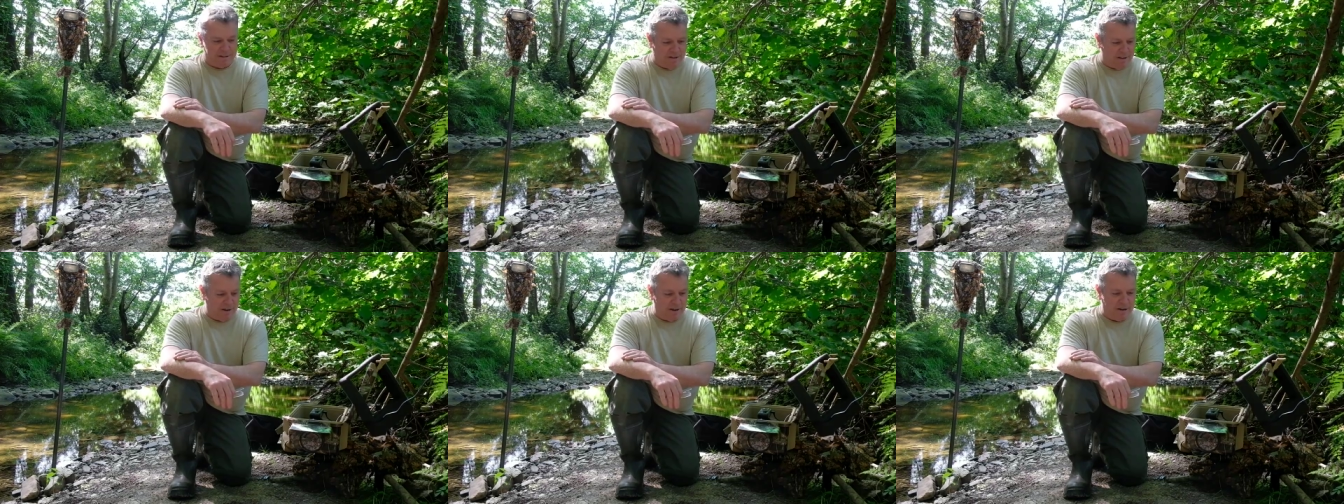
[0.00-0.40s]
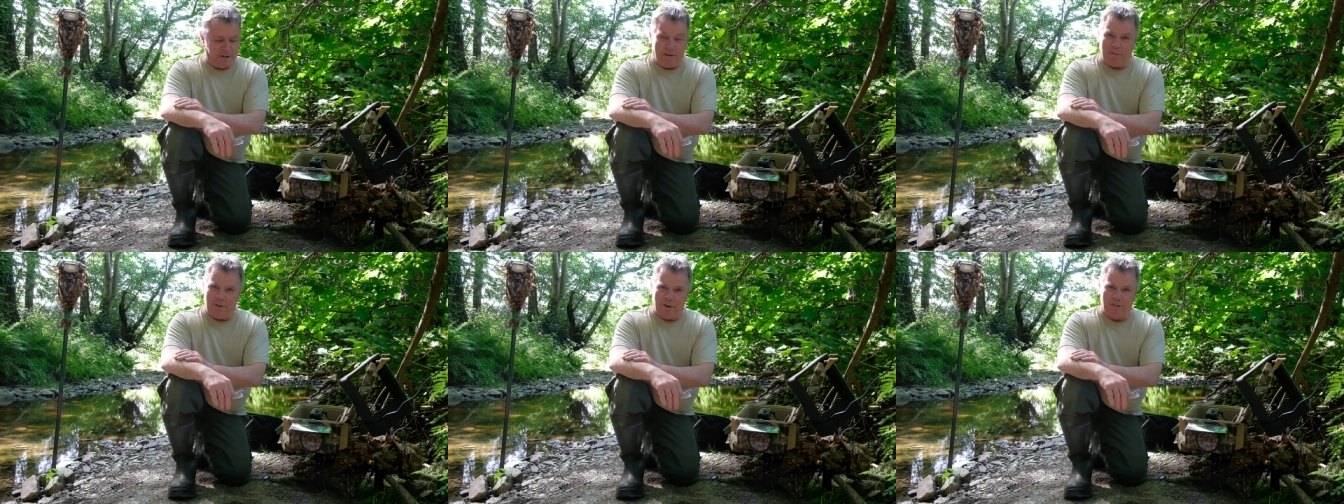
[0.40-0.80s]
uh,
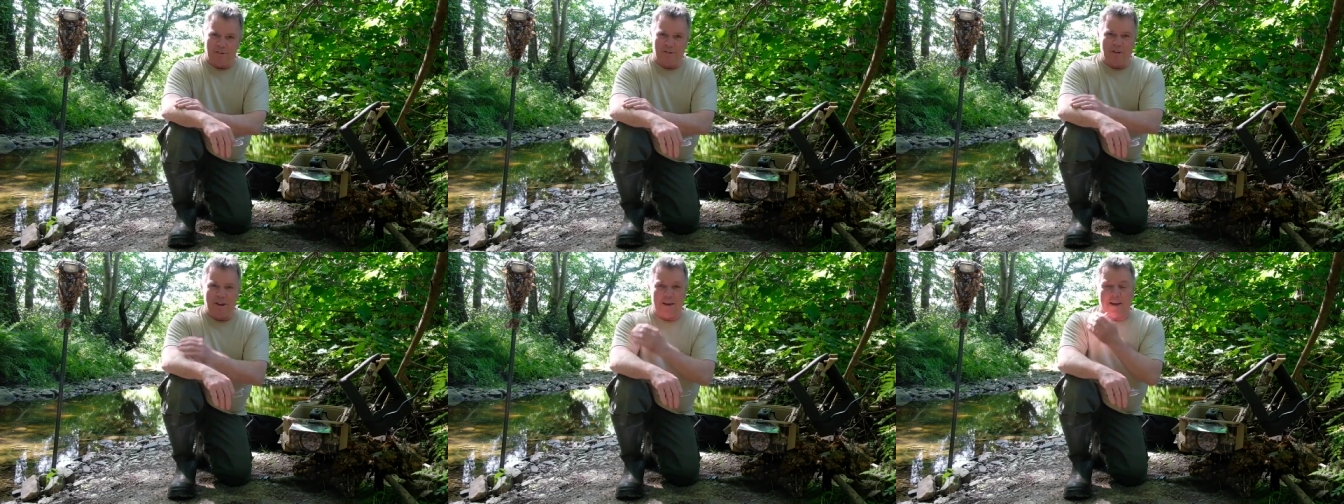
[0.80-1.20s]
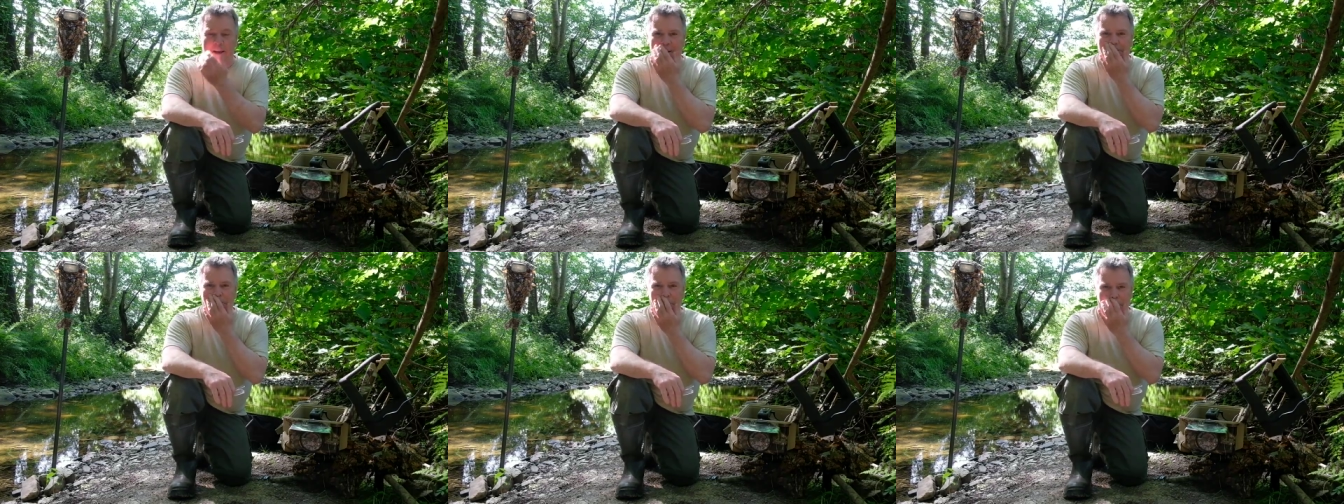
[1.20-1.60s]
you've got to take
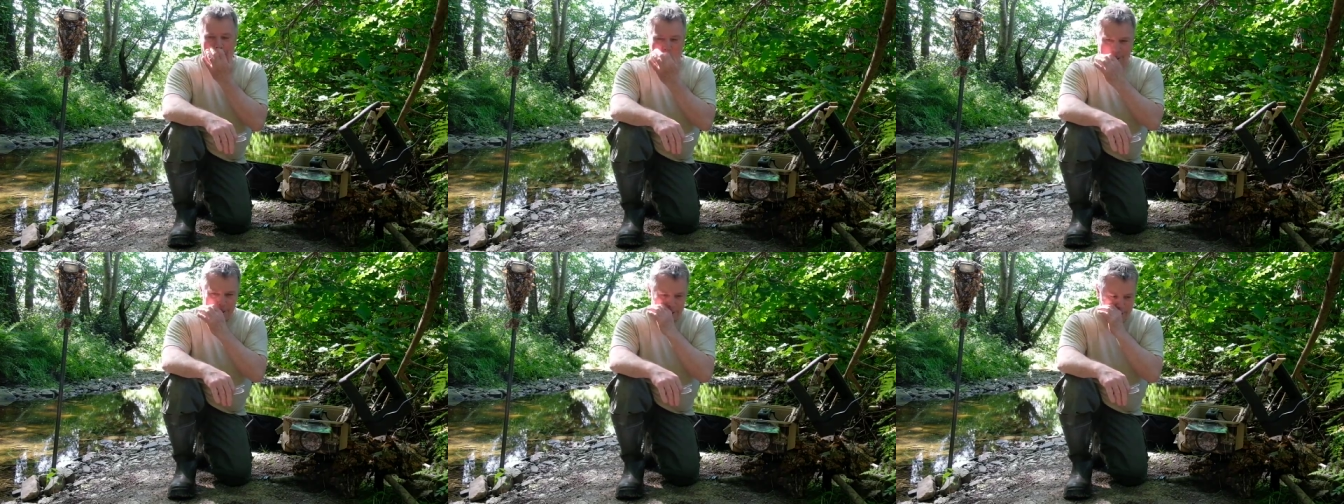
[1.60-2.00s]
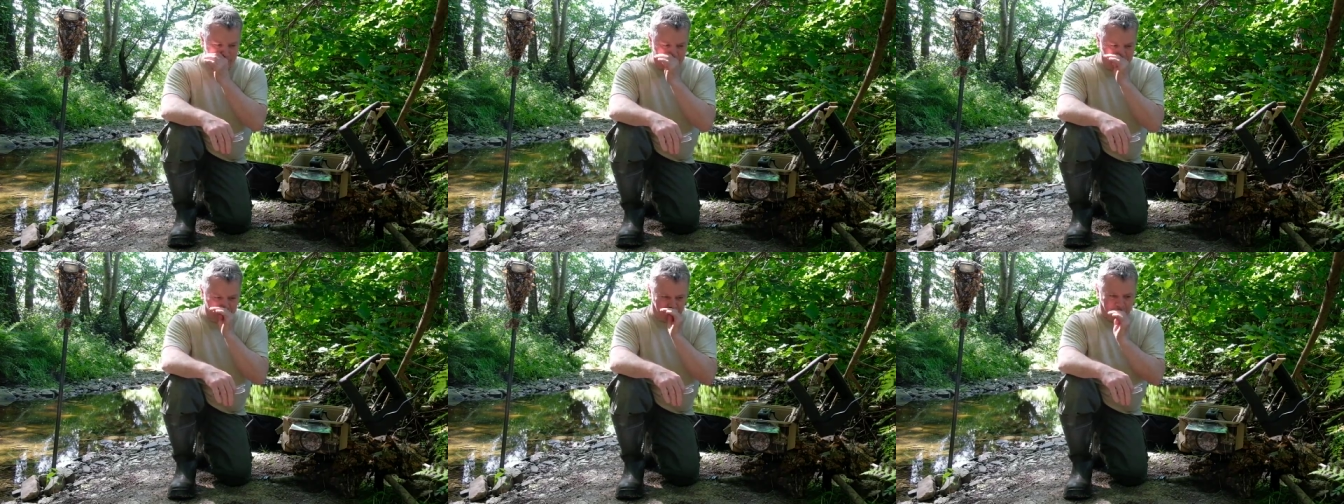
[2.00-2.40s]
it. And
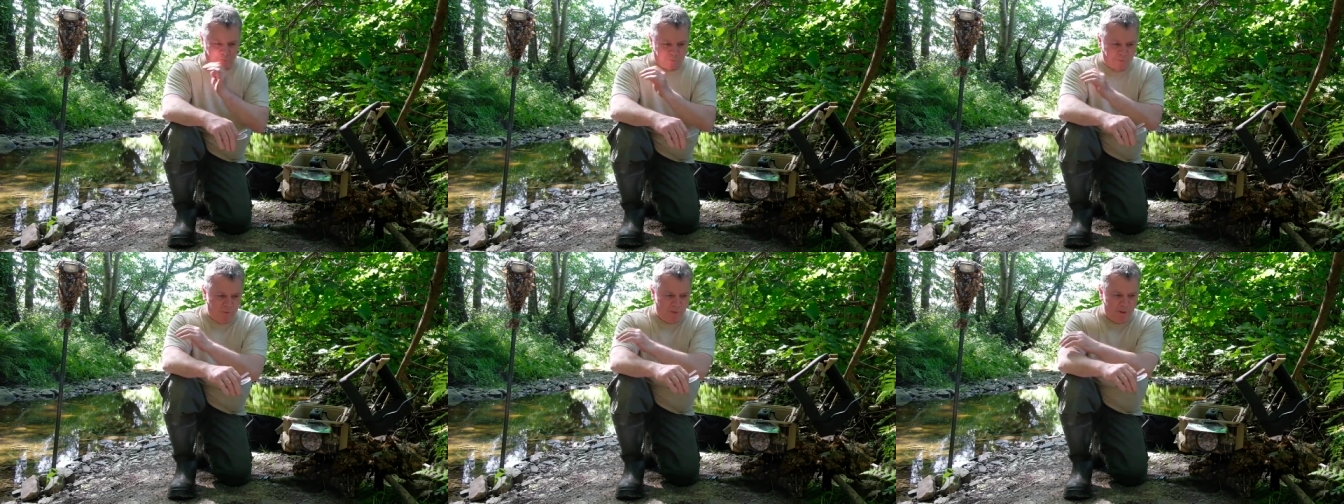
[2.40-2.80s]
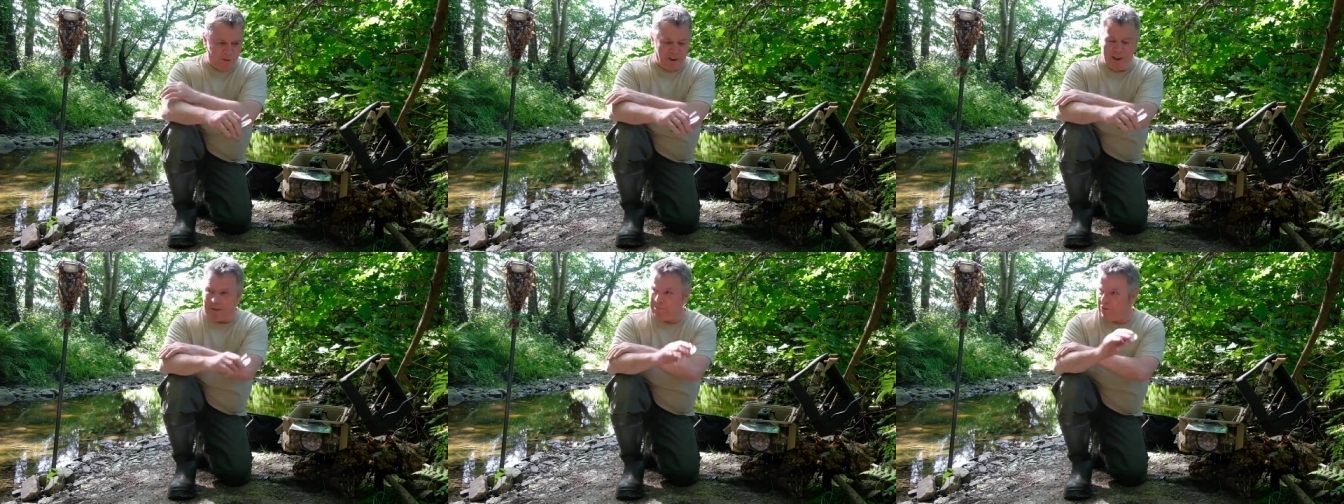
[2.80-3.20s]
um,
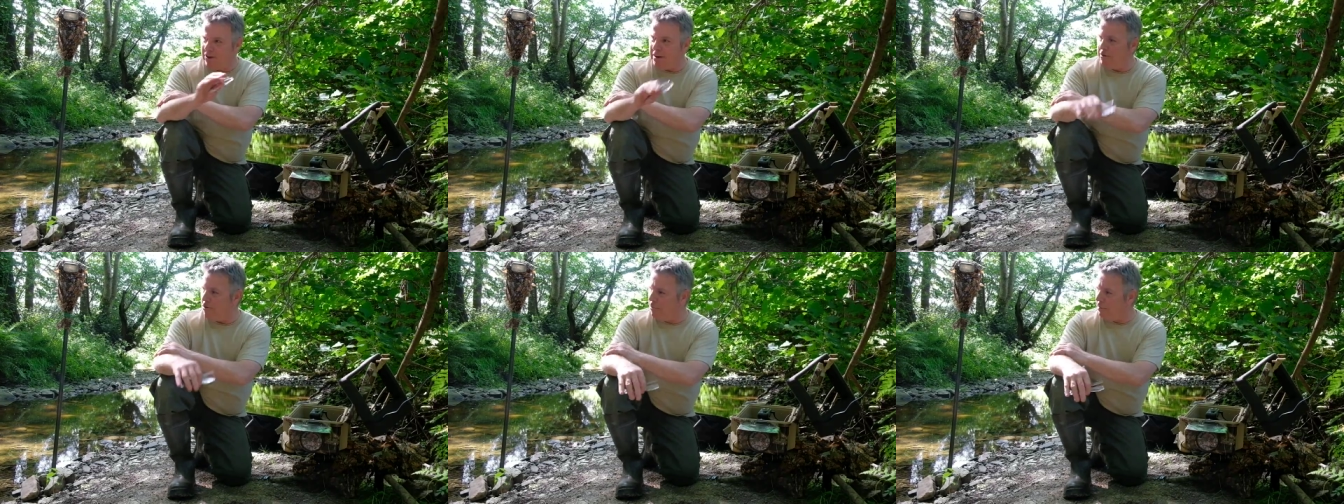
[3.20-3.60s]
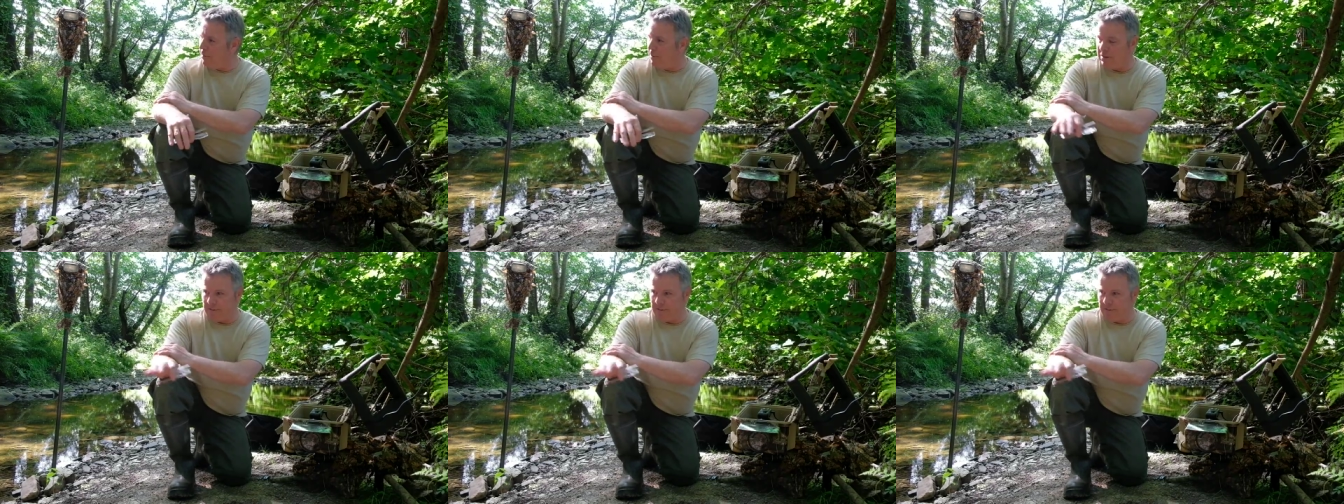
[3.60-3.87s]
I'm set up,